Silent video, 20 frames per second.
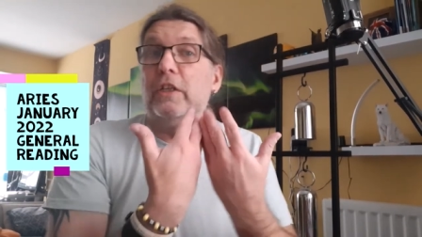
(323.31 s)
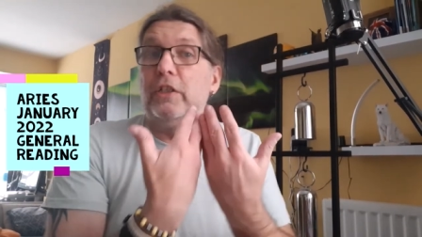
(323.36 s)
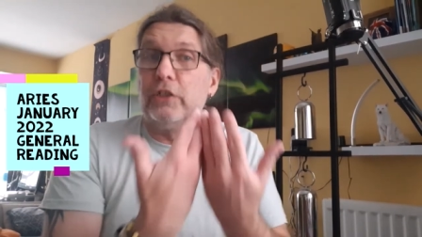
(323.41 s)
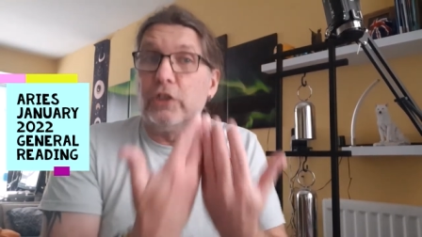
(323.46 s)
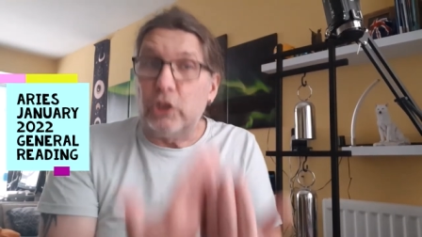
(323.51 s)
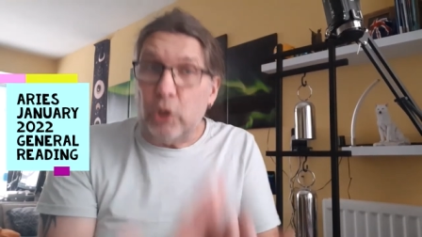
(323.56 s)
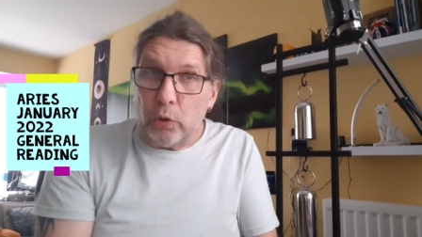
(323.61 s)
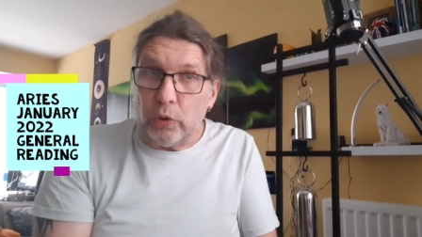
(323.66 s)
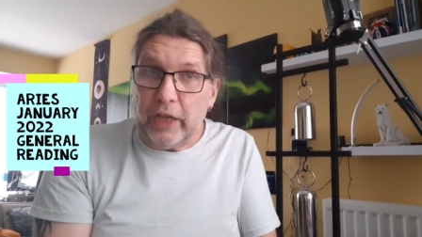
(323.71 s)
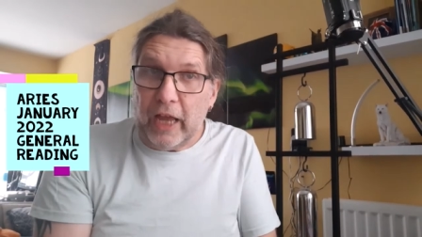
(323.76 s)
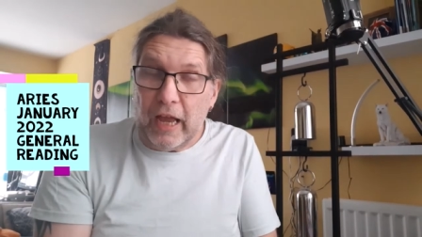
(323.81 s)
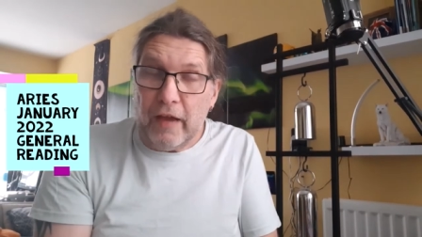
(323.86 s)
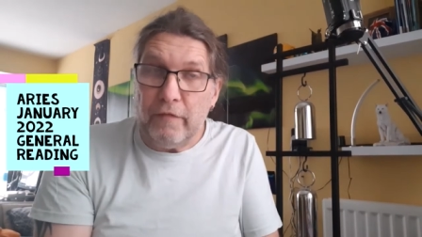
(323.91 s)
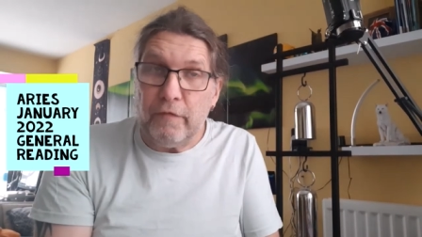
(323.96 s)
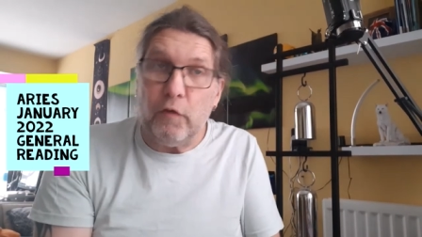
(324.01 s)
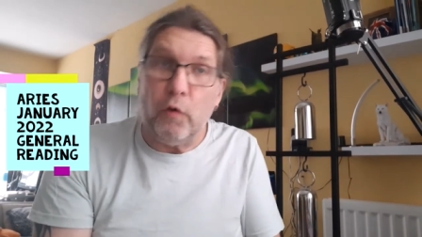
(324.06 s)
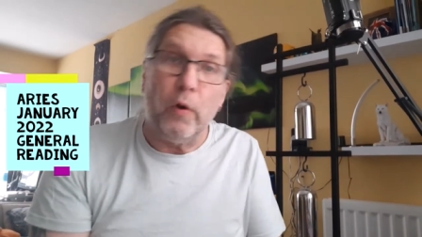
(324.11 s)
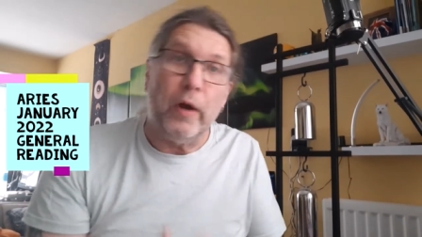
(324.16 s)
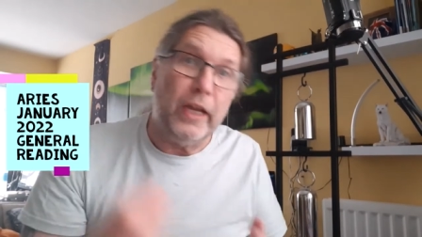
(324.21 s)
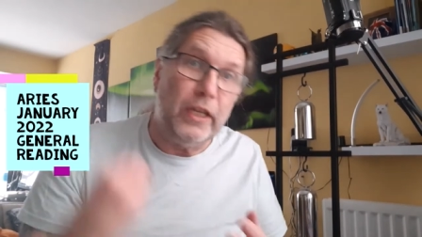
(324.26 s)
So
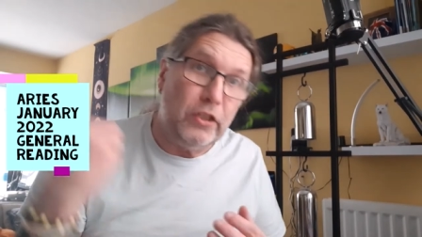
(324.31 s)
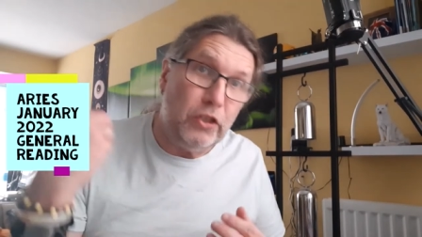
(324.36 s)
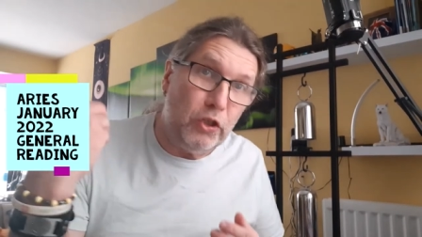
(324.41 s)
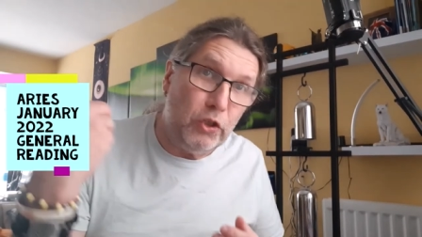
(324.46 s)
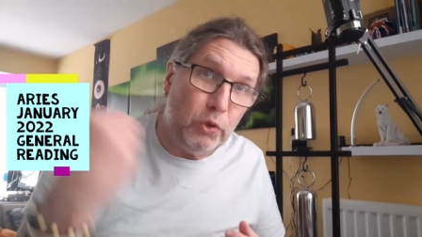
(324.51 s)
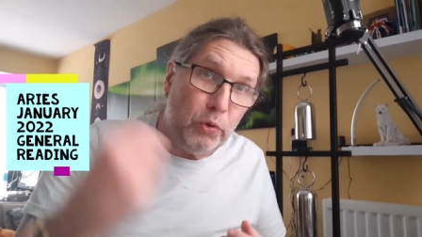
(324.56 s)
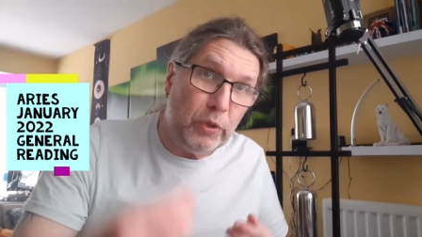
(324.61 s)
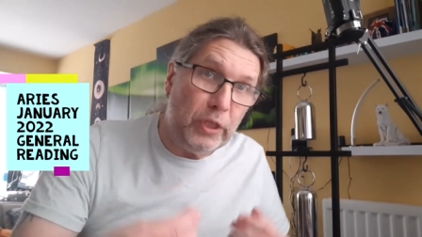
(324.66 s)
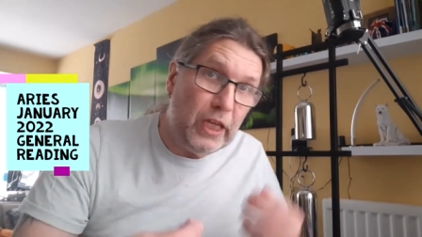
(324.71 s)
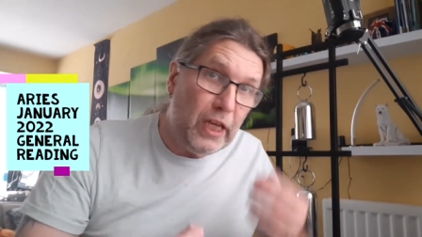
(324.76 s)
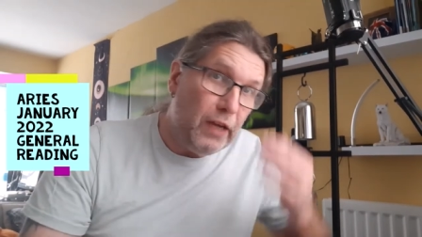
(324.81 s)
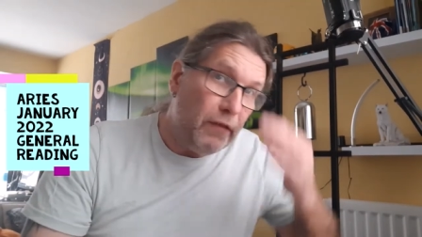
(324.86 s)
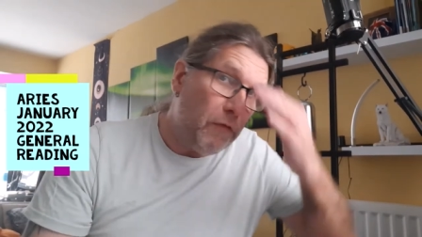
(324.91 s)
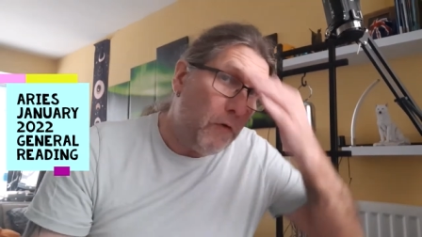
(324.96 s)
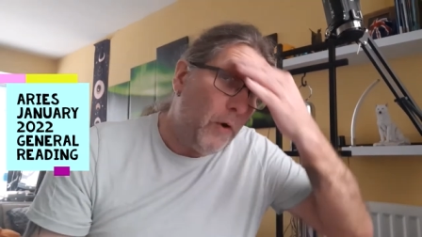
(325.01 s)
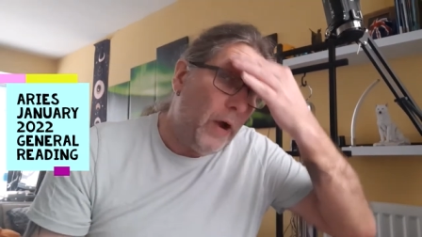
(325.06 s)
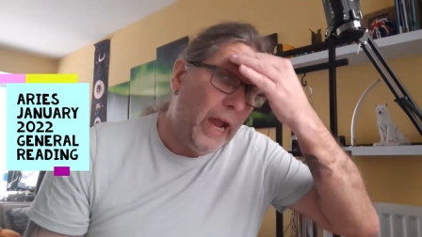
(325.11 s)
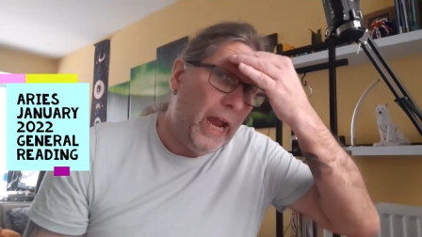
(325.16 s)
therefore, in the new year for